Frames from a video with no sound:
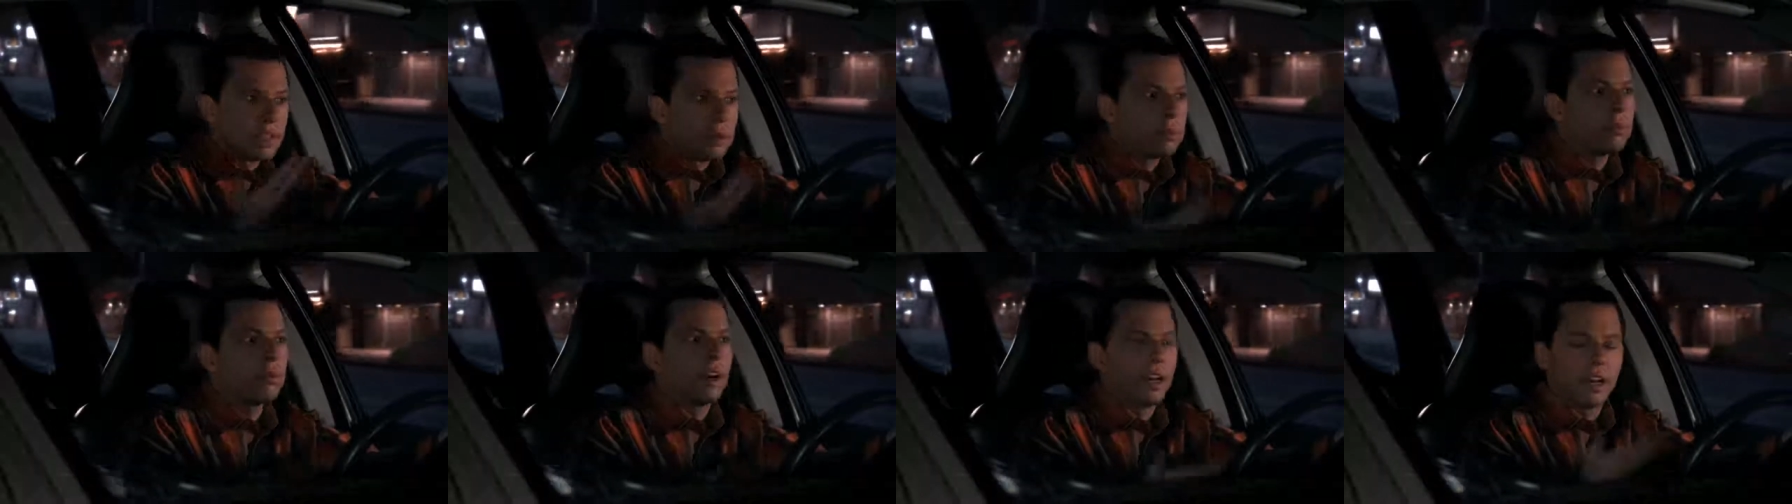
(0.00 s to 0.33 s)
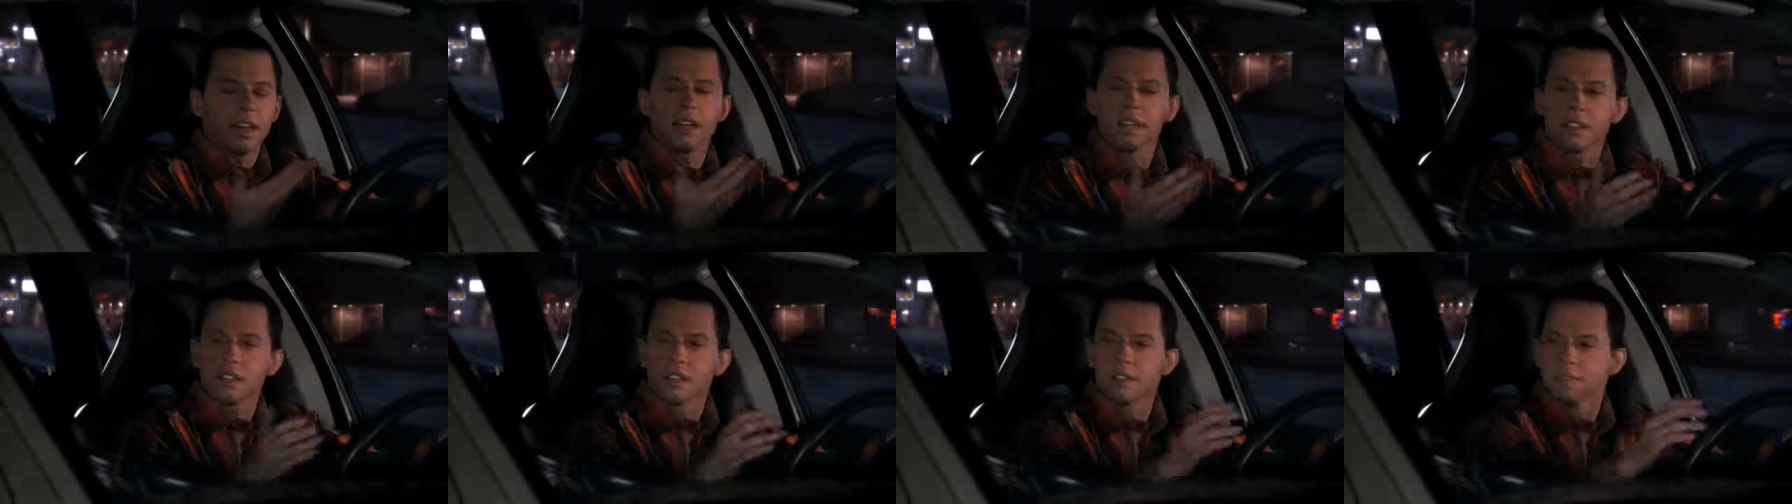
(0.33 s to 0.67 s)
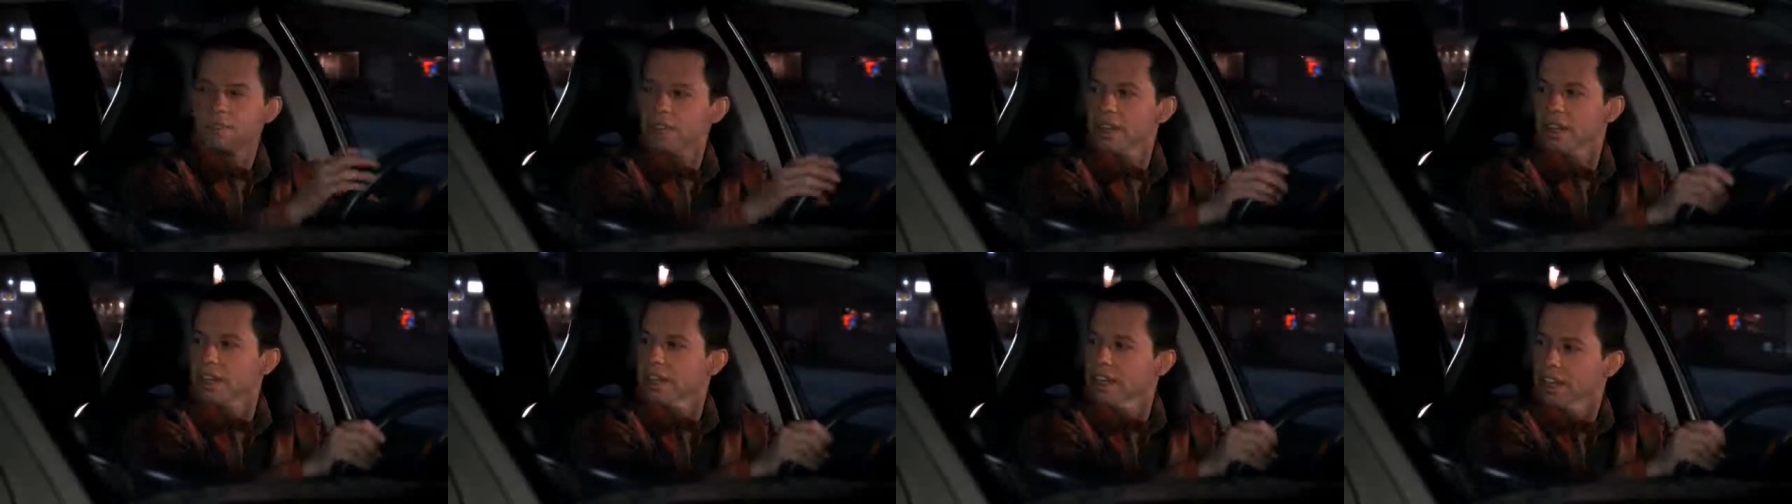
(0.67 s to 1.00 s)
liberating to
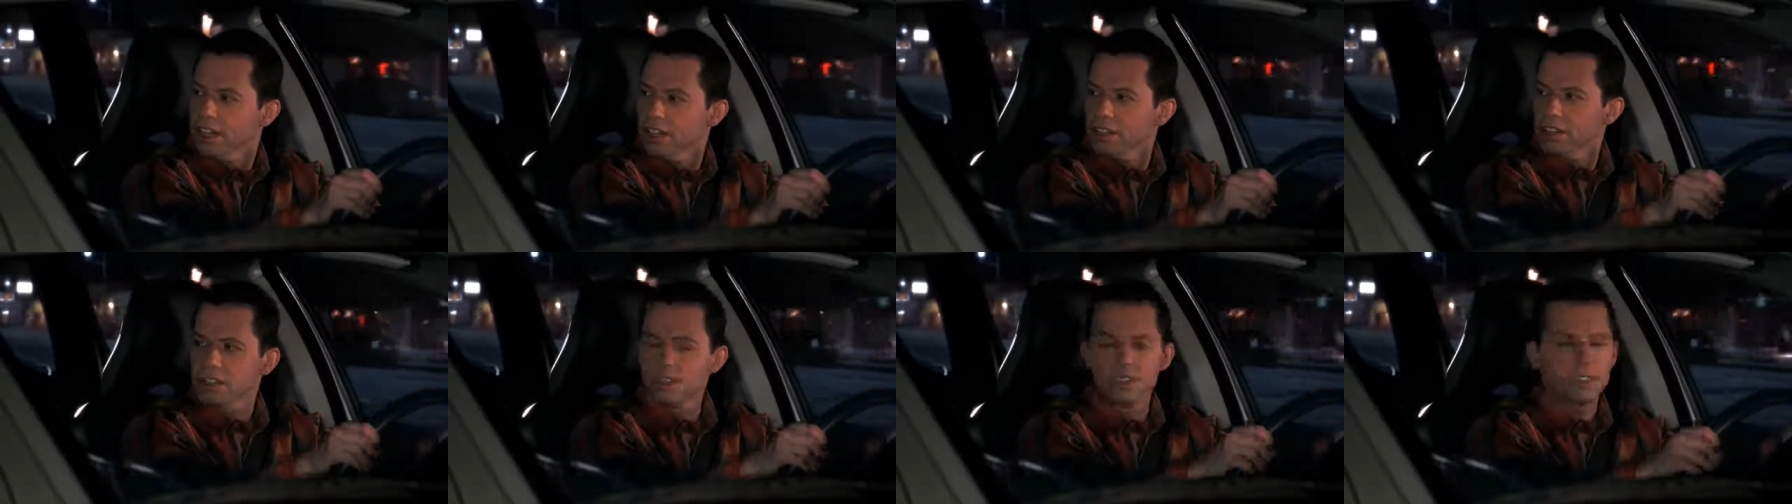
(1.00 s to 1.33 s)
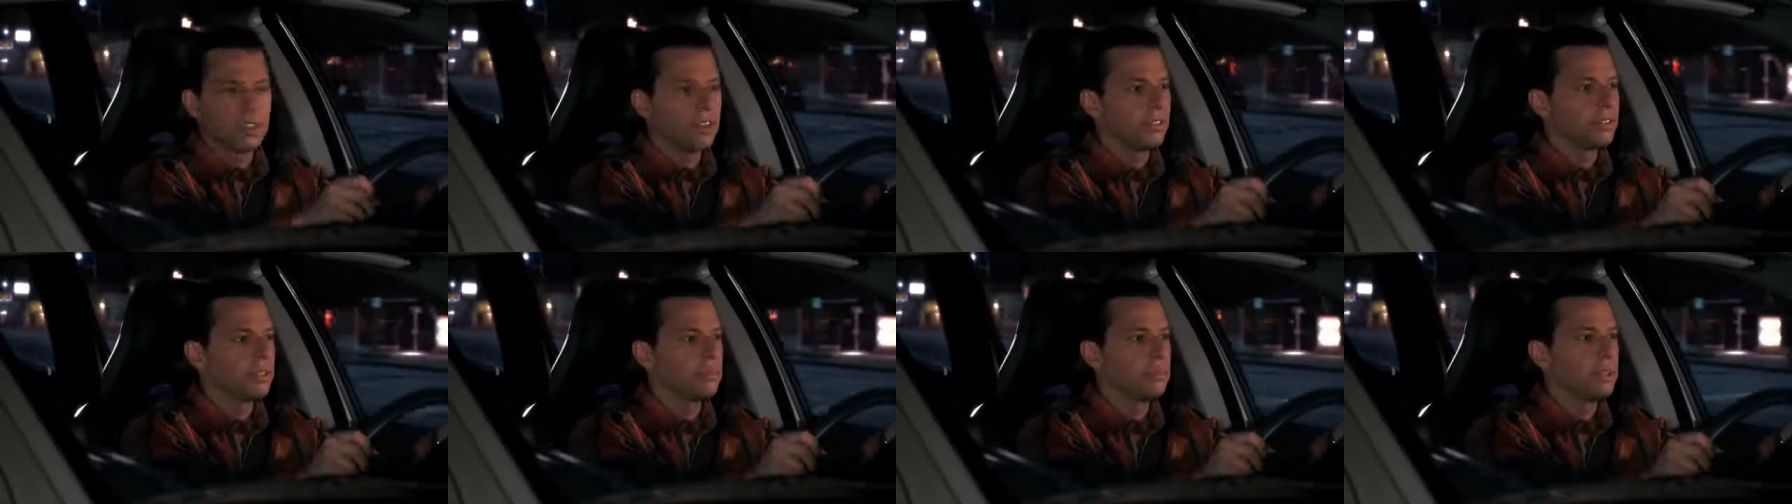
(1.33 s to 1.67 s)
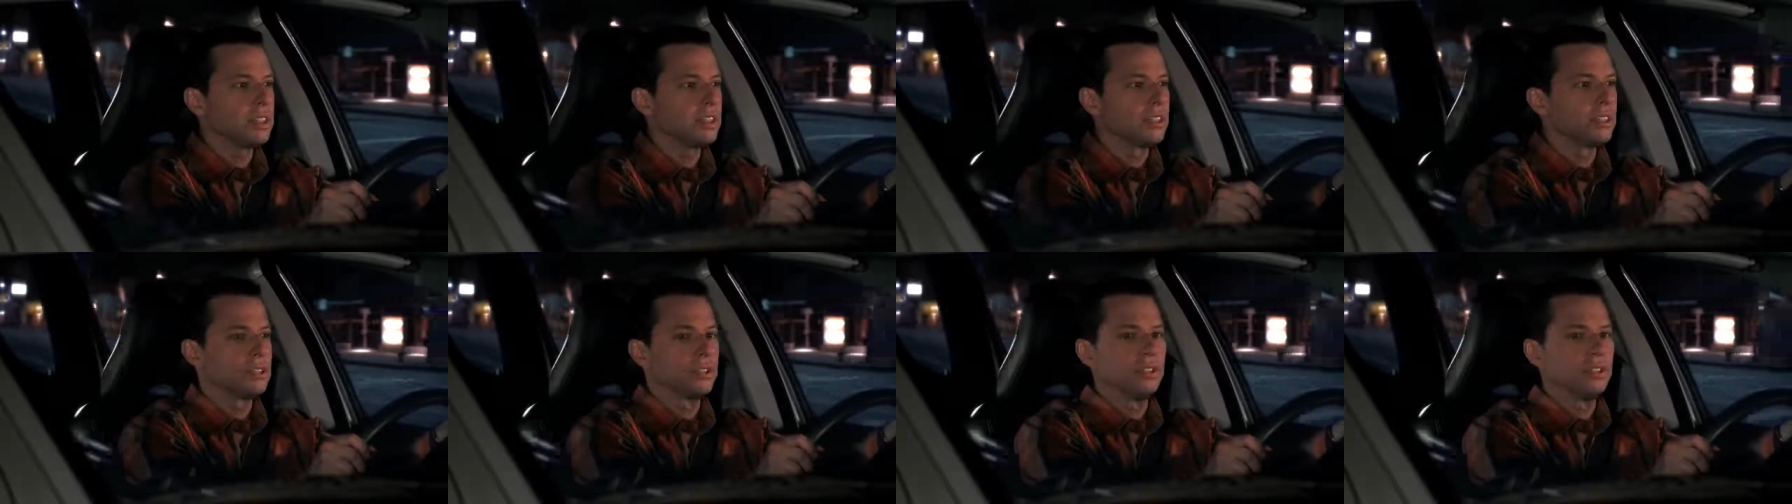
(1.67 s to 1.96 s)
finally hear yourself admit the